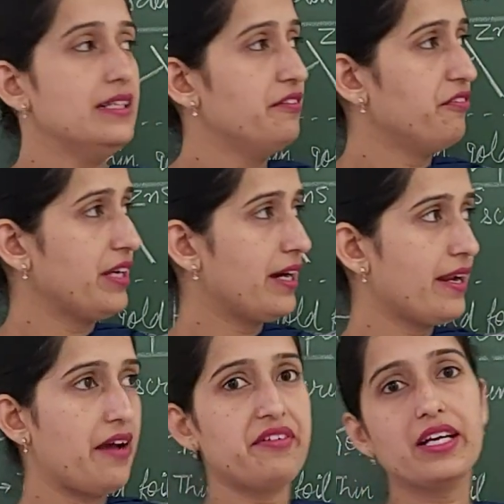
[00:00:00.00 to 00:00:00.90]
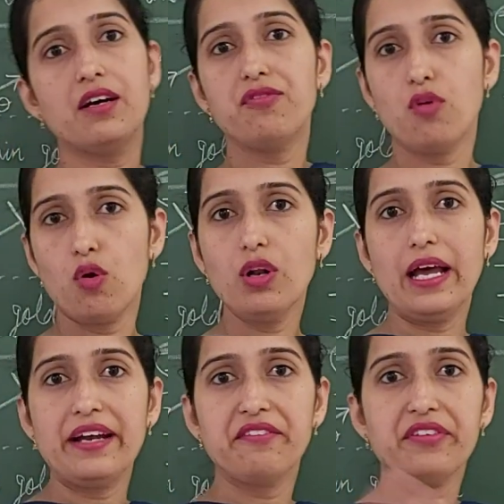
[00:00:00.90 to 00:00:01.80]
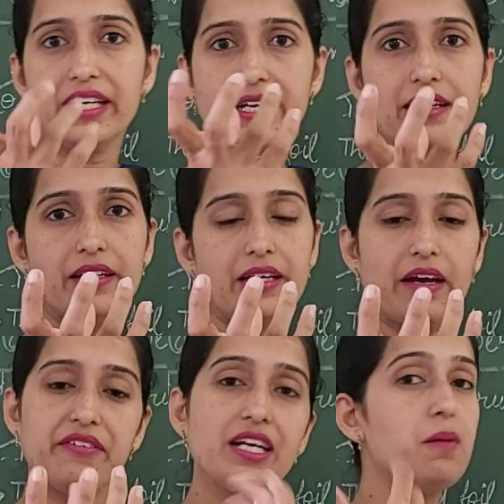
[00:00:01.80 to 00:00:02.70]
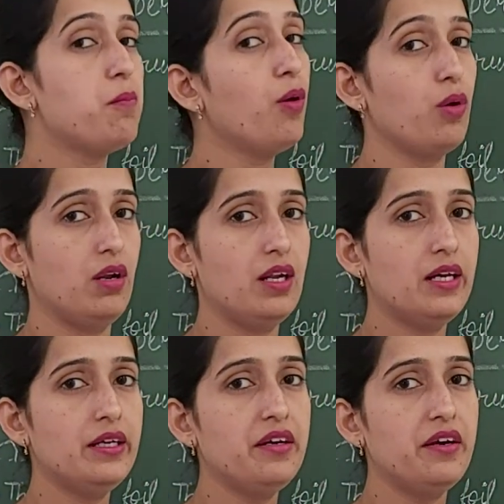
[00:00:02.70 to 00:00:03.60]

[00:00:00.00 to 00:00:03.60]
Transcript: we are having a ball and we are having a ball,